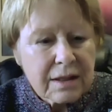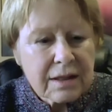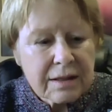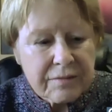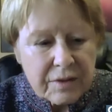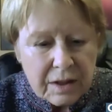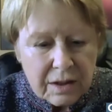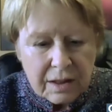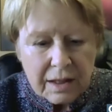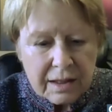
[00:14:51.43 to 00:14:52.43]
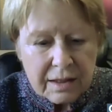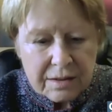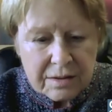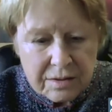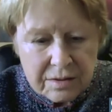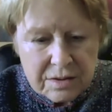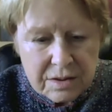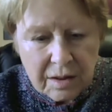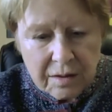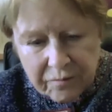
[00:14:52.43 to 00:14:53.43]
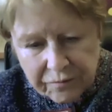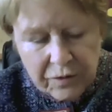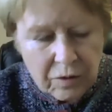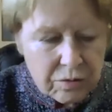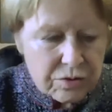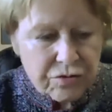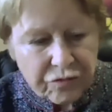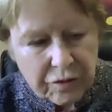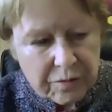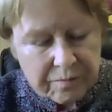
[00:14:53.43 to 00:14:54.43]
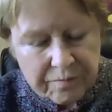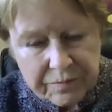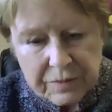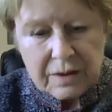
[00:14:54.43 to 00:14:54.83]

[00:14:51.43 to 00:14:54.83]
And some folks from